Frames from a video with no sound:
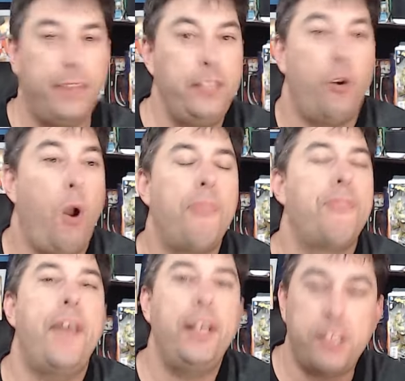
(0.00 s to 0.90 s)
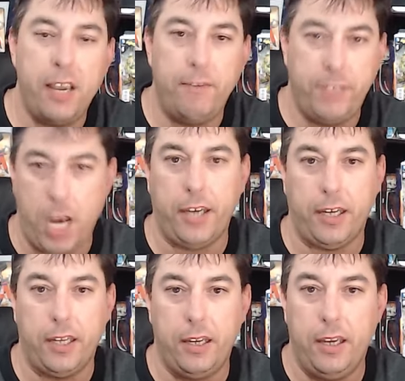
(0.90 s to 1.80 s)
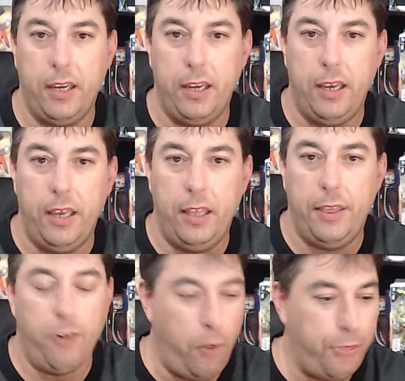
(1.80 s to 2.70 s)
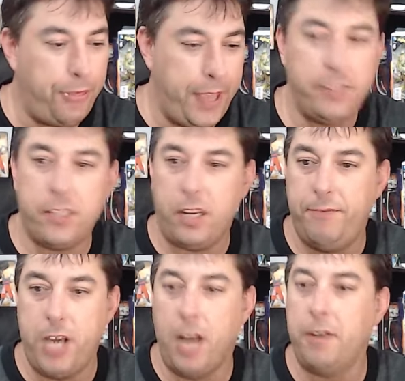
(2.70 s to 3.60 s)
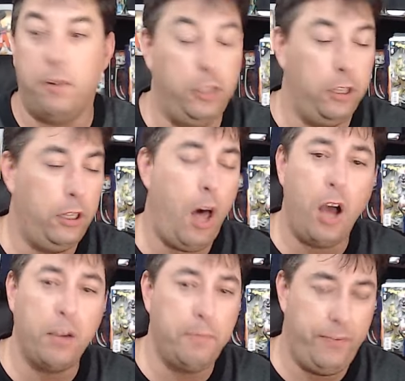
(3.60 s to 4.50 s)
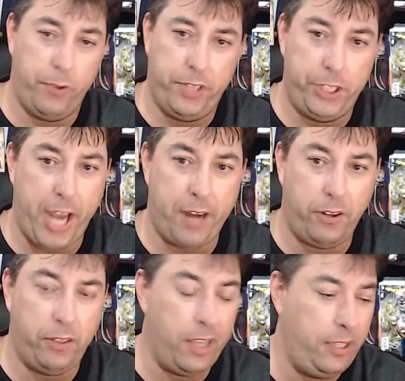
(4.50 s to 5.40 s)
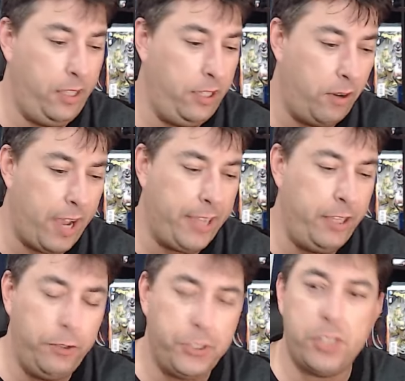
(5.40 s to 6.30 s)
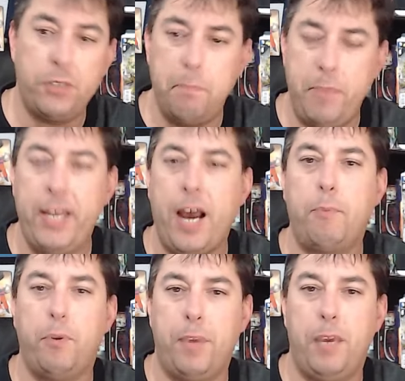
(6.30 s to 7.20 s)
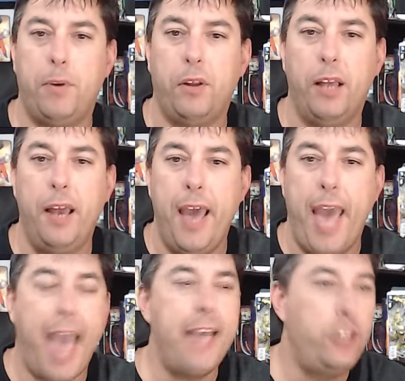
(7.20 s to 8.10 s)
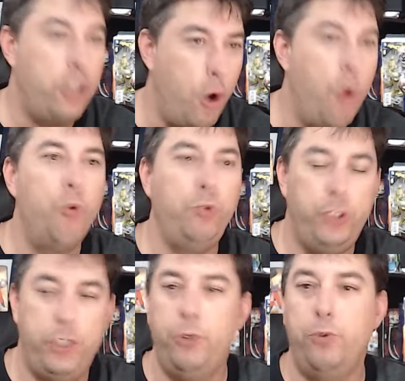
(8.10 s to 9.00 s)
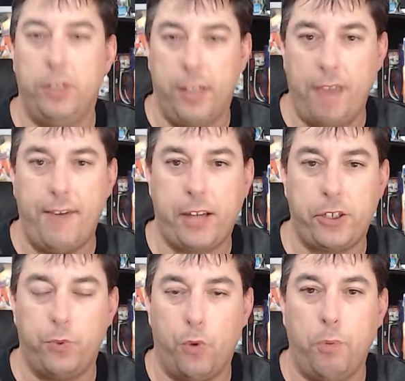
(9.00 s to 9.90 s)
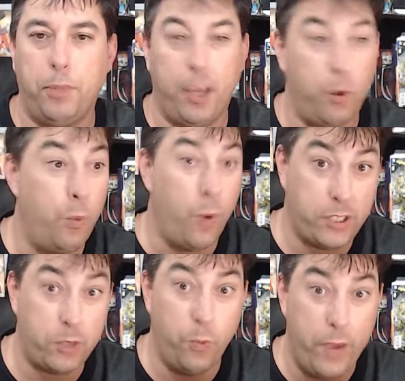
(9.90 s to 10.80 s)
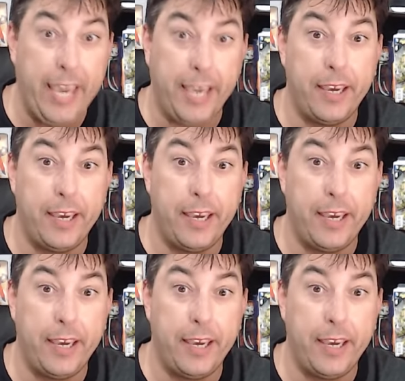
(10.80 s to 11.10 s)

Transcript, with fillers: These are all things I have done. They're all things that I've done long before the channel. Uh, you know, I used to meet up with people and go do live action role playing once a week.